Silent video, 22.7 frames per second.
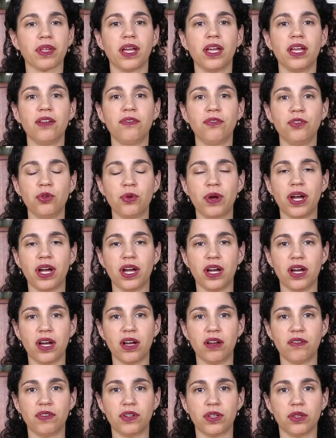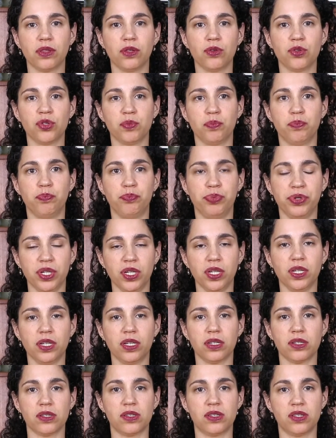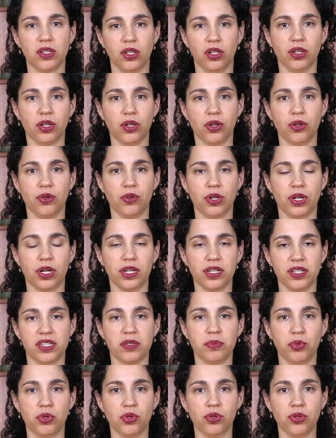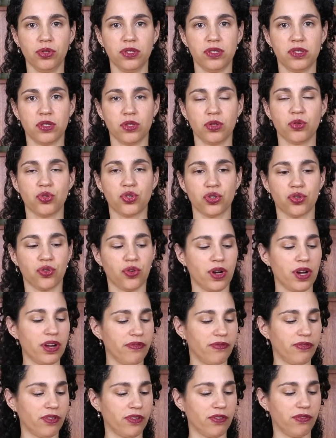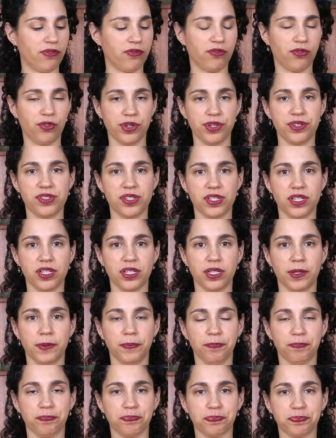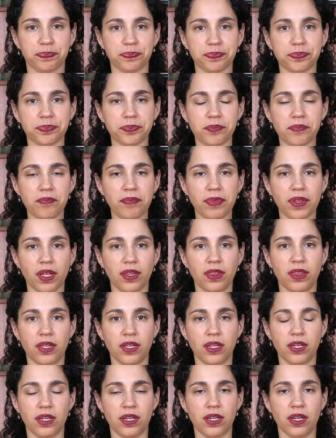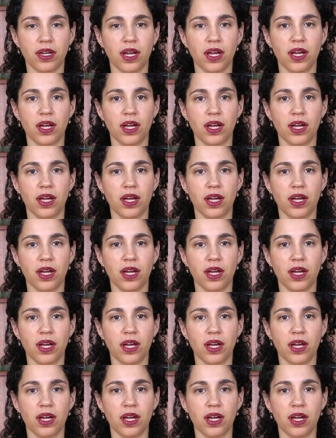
If you have those big silicone ice molds, those are great for freezing the